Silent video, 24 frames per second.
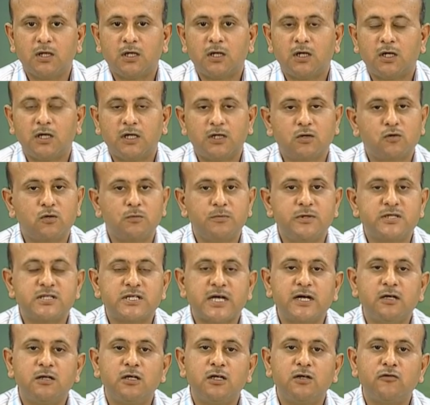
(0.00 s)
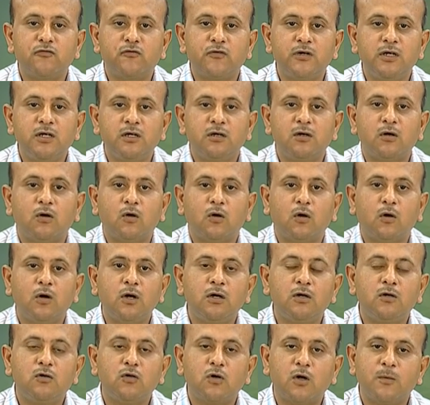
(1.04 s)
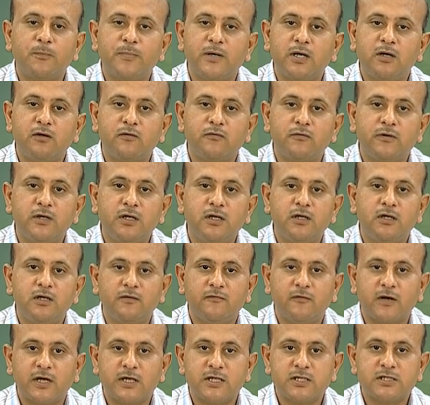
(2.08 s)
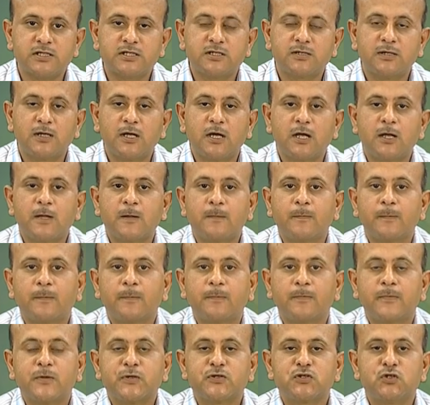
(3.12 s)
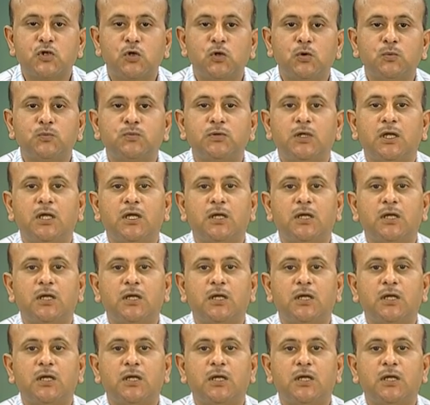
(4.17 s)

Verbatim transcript: Uh, it could be side entry or top entry device. So, uh,